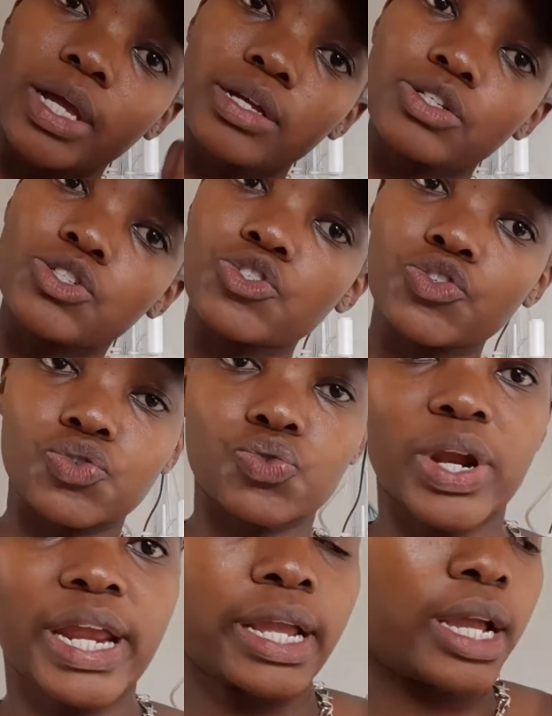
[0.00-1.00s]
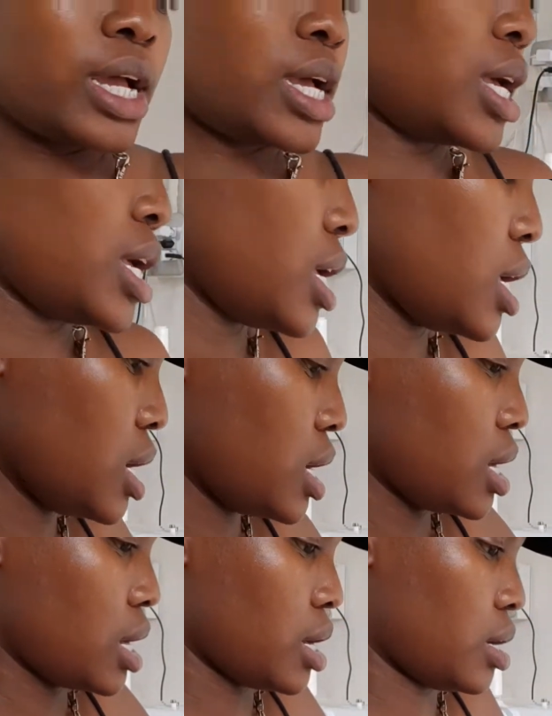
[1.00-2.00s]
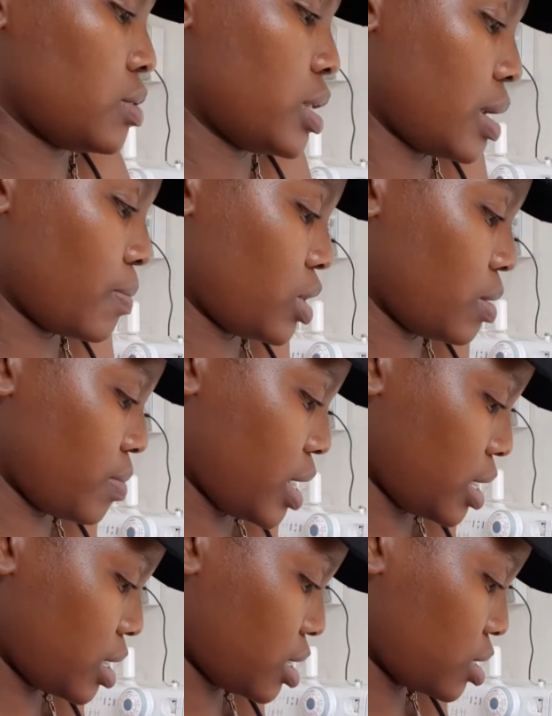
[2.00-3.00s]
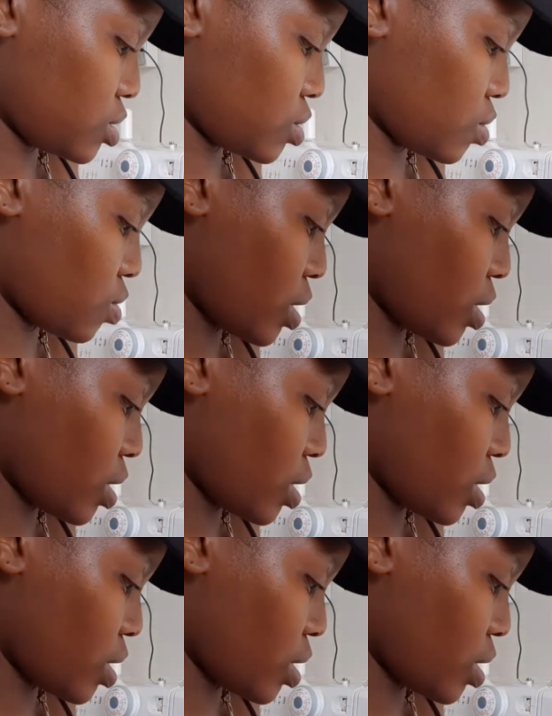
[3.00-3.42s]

string that I'm gonna make. So